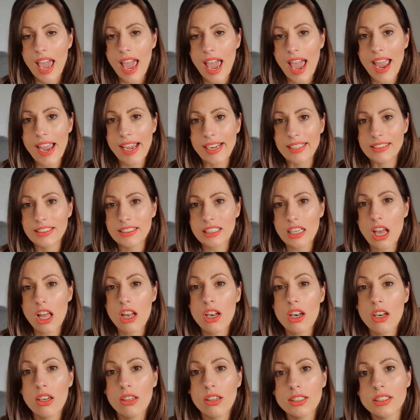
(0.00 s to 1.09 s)
And a
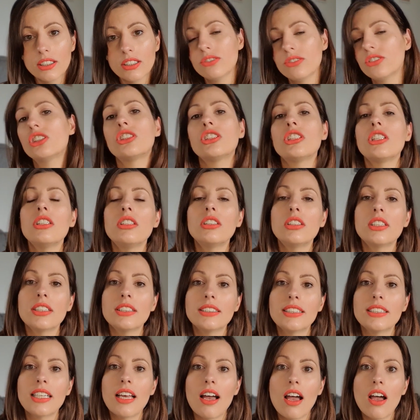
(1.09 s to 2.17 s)
lot of
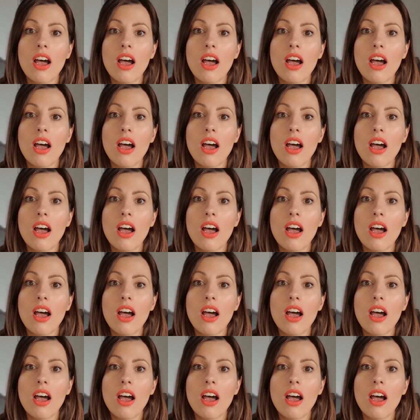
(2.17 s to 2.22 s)
students